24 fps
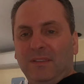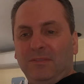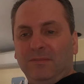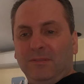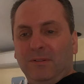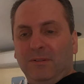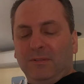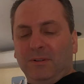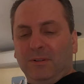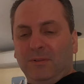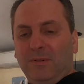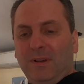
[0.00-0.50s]

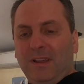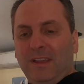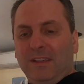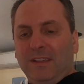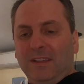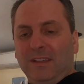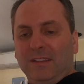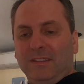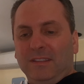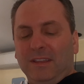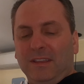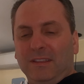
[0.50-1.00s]
throw it
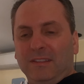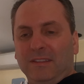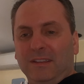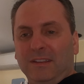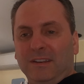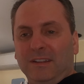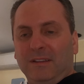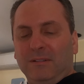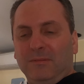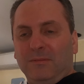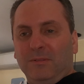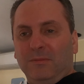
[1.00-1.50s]
away, and
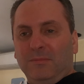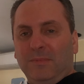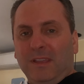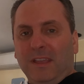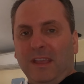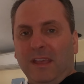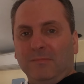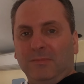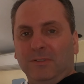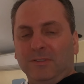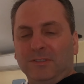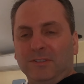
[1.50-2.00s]
then I will be
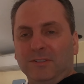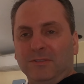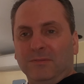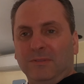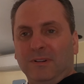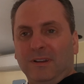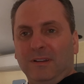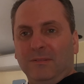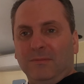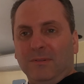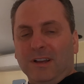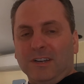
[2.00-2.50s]
able
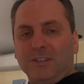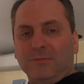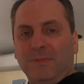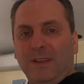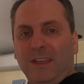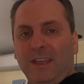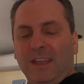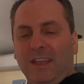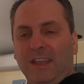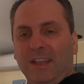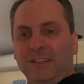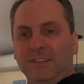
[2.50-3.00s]
to wash my
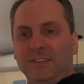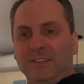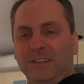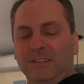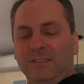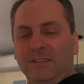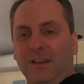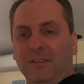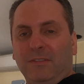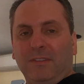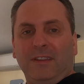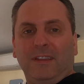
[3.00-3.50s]
hands,
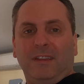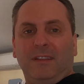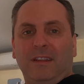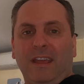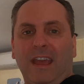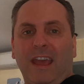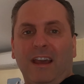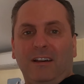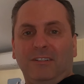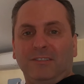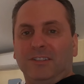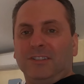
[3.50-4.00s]
and nothing in the
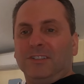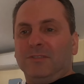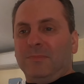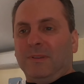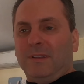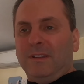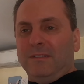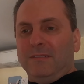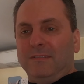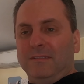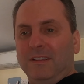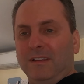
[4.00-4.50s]
house has
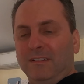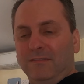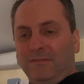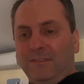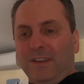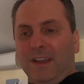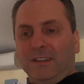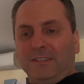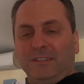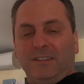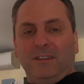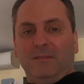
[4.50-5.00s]
been
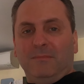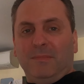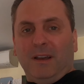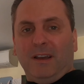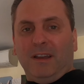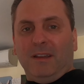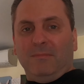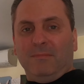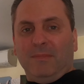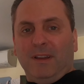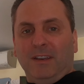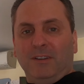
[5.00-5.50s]
infected
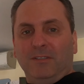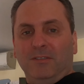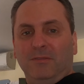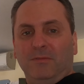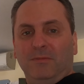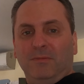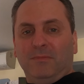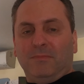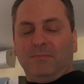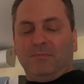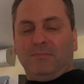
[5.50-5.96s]
by my new